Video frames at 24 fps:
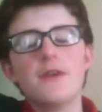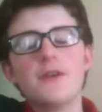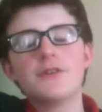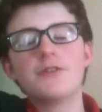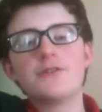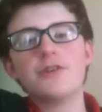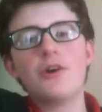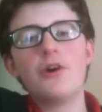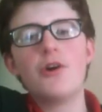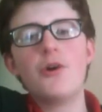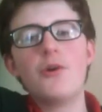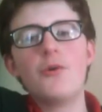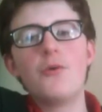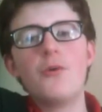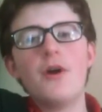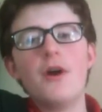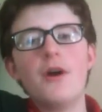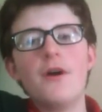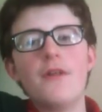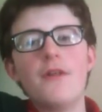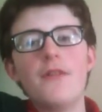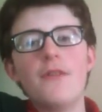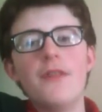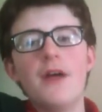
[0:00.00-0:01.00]

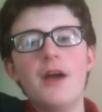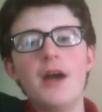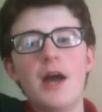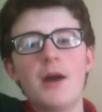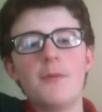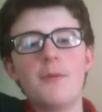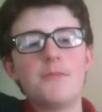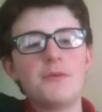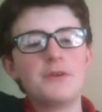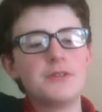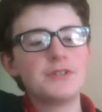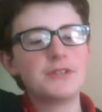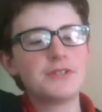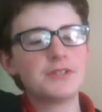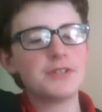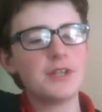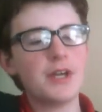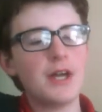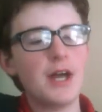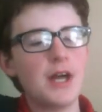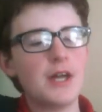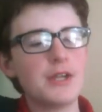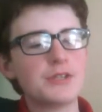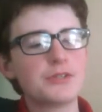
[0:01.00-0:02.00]
so that happens,
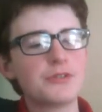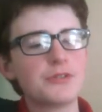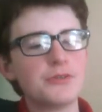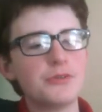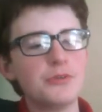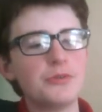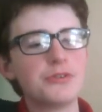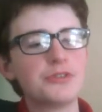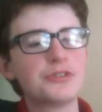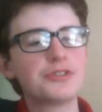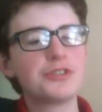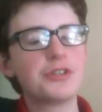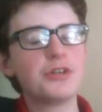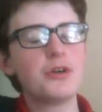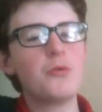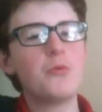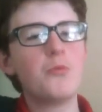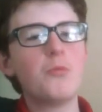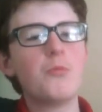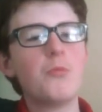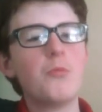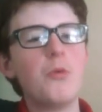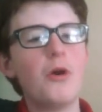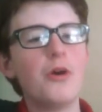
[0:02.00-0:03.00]
and
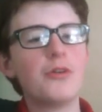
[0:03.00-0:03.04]
also